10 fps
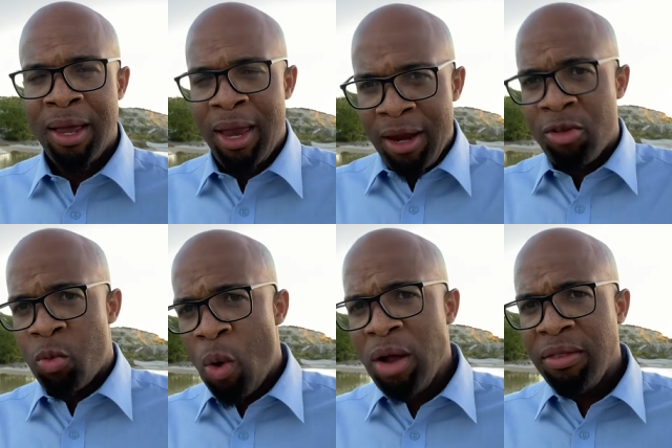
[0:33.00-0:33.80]
It is
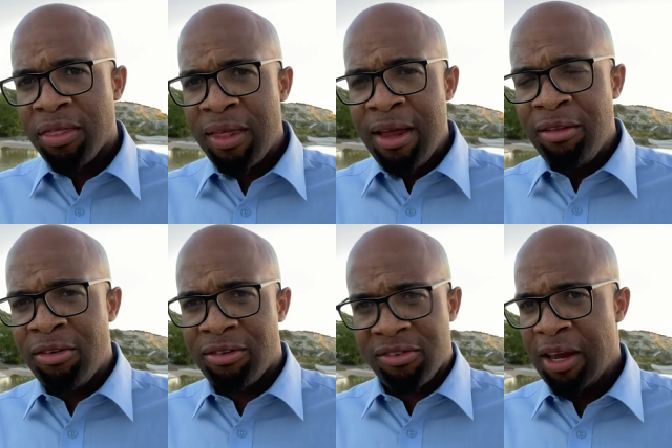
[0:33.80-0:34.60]
one thing
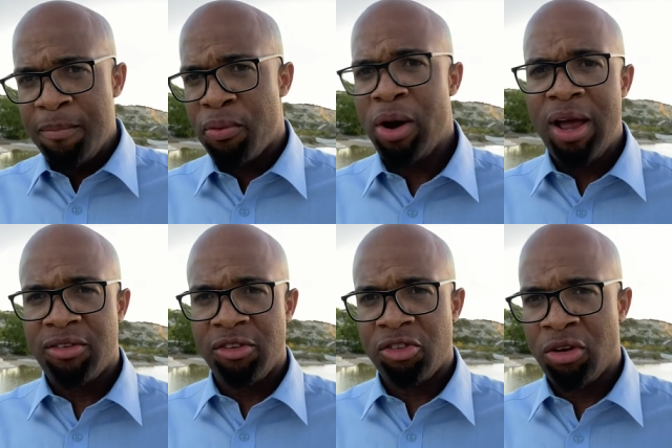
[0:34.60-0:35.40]
to sing
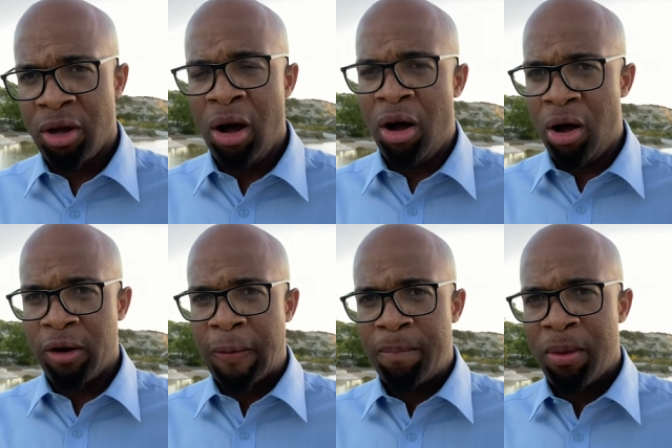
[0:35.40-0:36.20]
praises to God
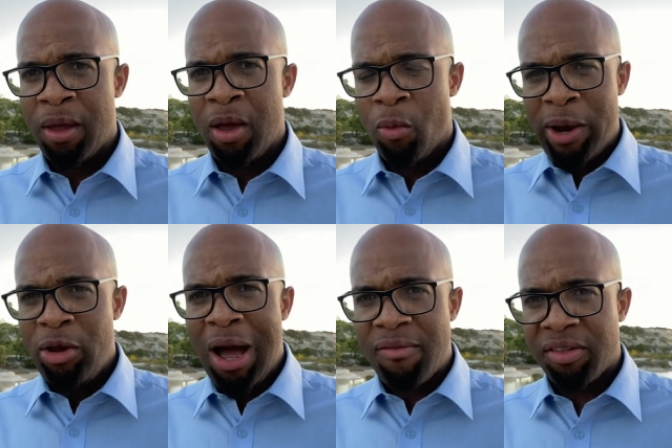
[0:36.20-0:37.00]
when
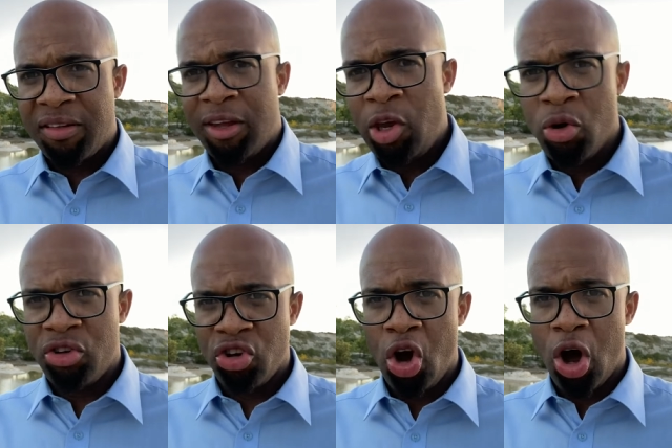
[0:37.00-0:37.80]
you have a secure
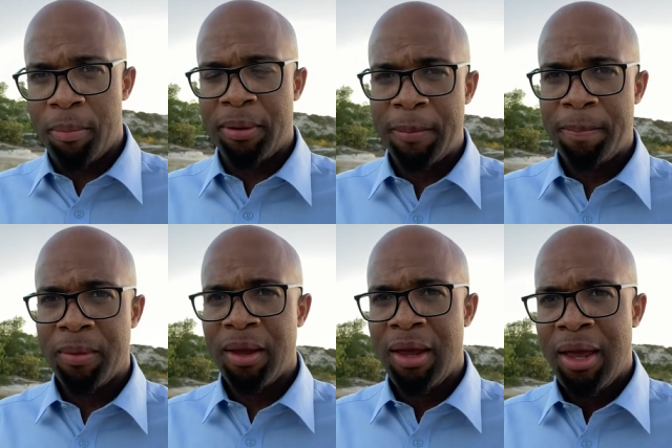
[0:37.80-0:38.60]
job.
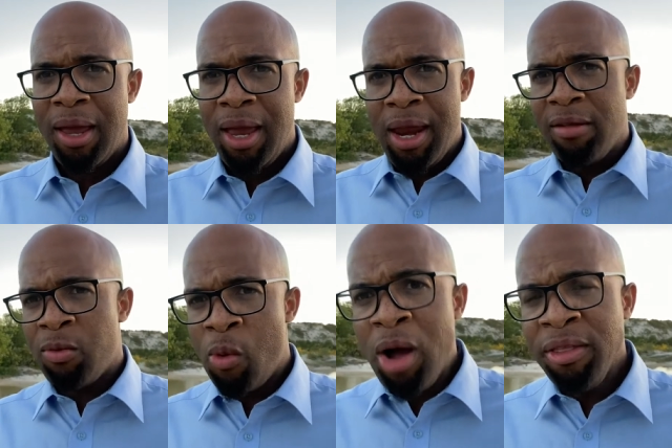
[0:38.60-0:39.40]
It is
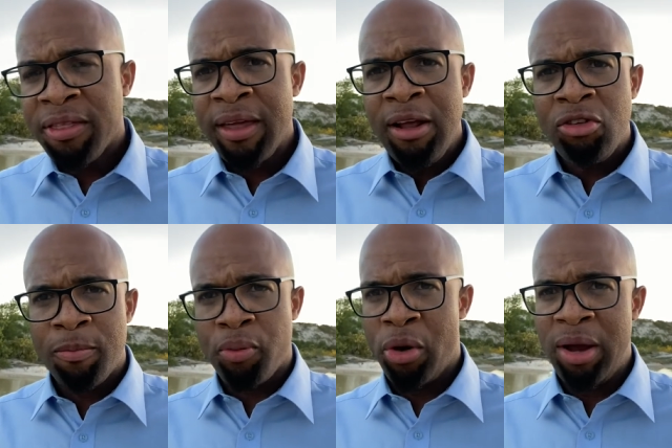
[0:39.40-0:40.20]
one thing to
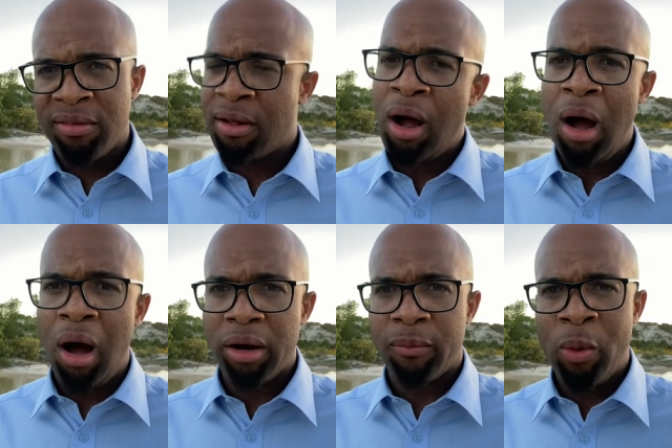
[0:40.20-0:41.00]
praise
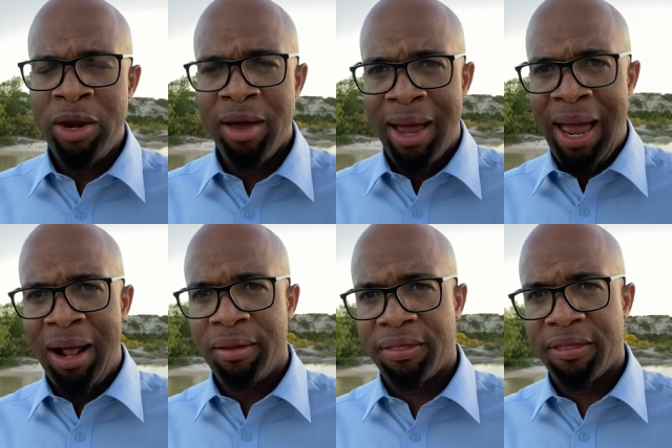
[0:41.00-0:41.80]
God when your
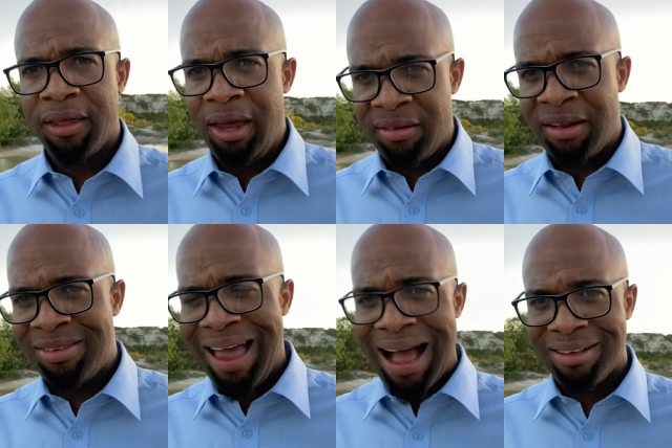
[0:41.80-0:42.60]
health is
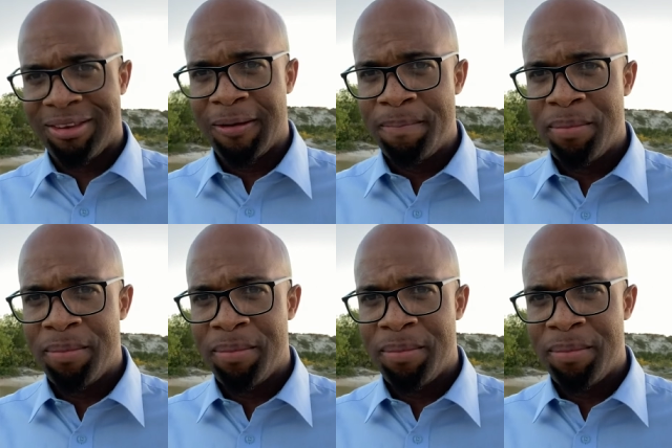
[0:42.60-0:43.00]
intact.